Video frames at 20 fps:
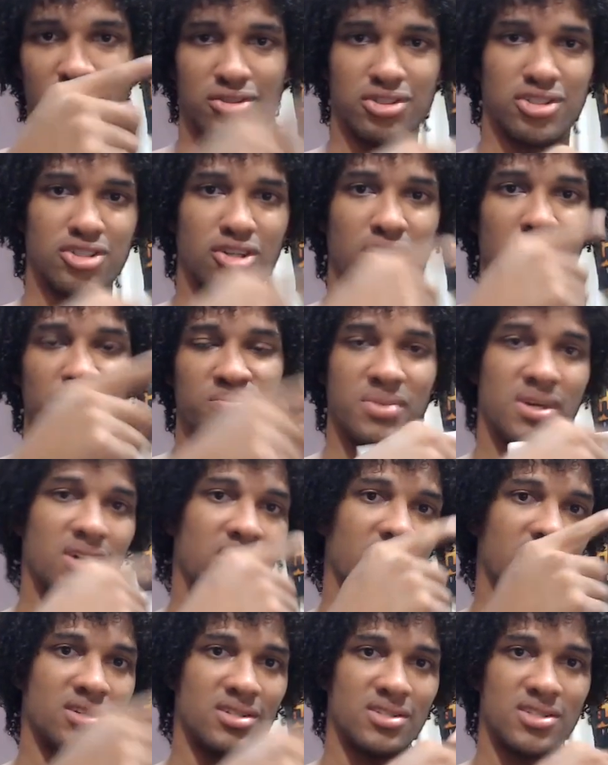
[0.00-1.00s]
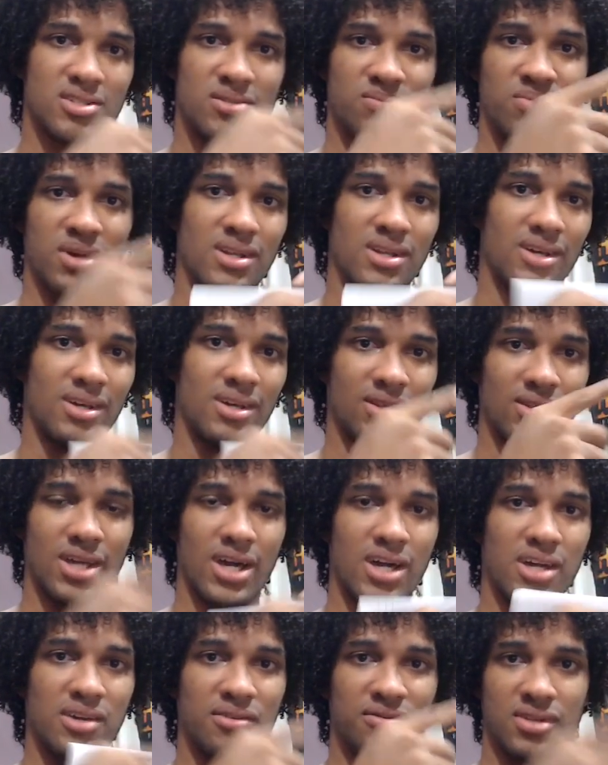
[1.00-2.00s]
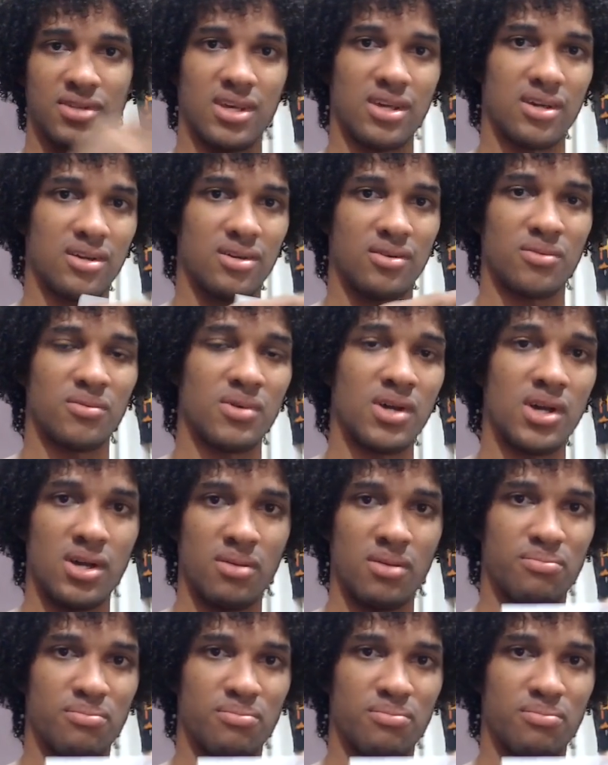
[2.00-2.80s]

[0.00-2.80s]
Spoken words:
jumping, spinning, dive thing,